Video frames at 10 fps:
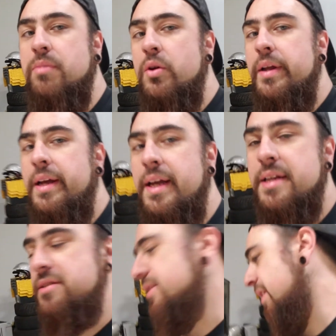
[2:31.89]
blown head
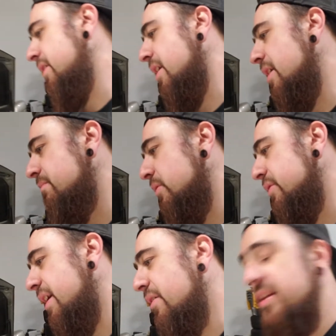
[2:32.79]
gasket. Take the head
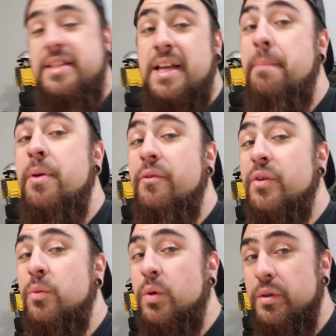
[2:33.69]
bolts out. That's like
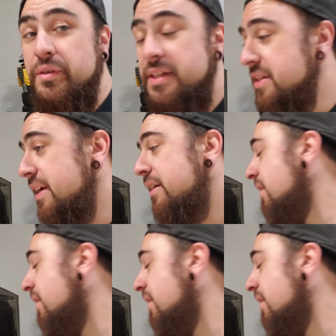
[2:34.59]
perfect world. That's like.